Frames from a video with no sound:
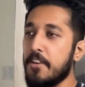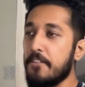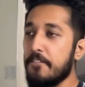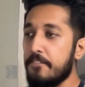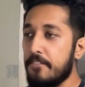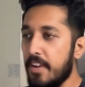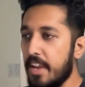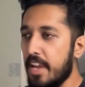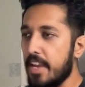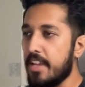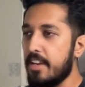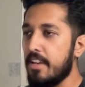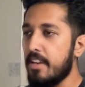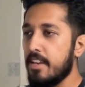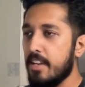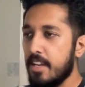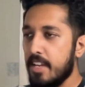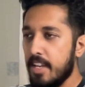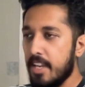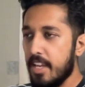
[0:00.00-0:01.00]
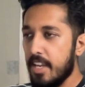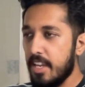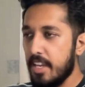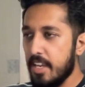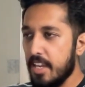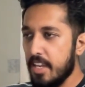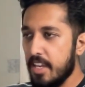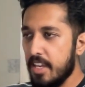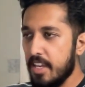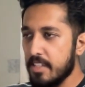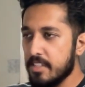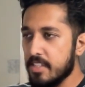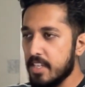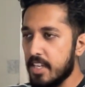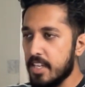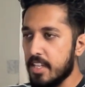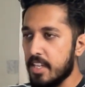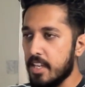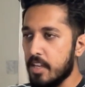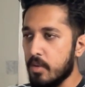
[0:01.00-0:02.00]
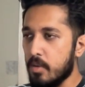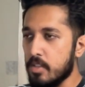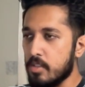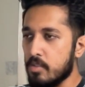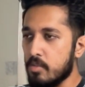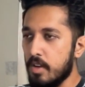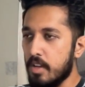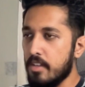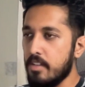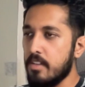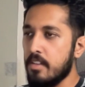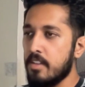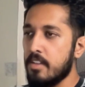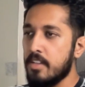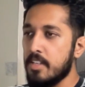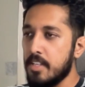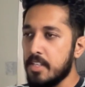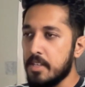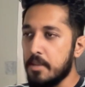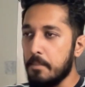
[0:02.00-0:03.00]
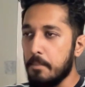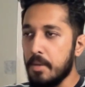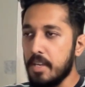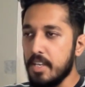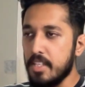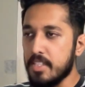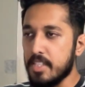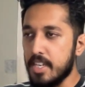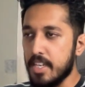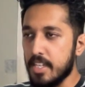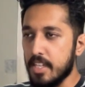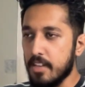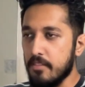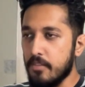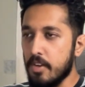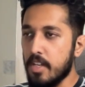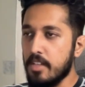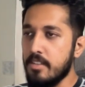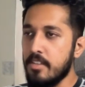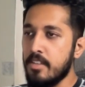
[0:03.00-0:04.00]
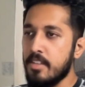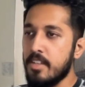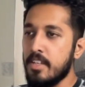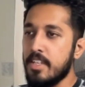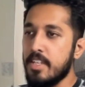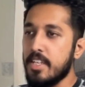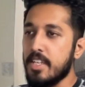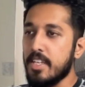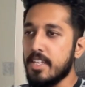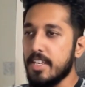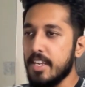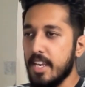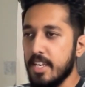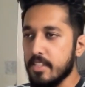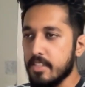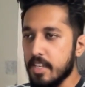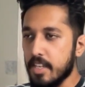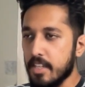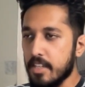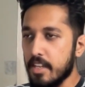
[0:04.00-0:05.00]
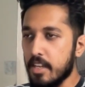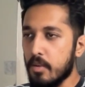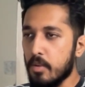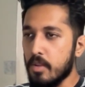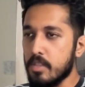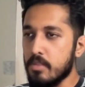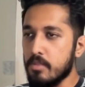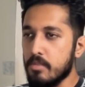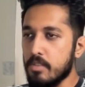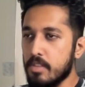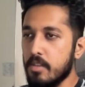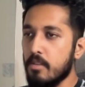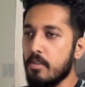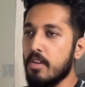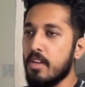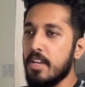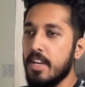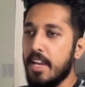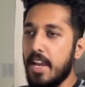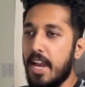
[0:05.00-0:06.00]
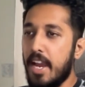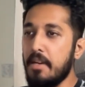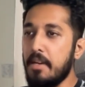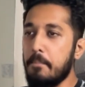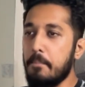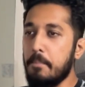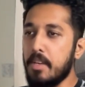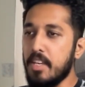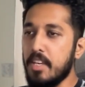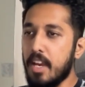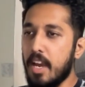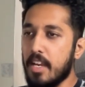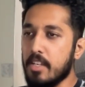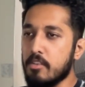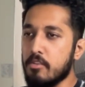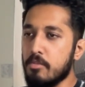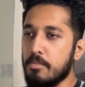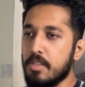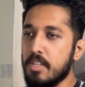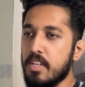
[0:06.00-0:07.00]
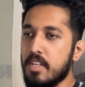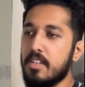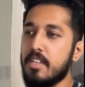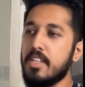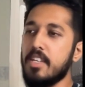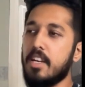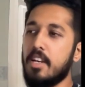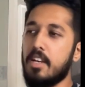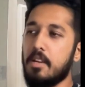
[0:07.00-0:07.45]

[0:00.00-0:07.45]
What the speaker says: where a is greater than equals to 1, b is greater than 1, k is greater than equals to 0, and p has to be a real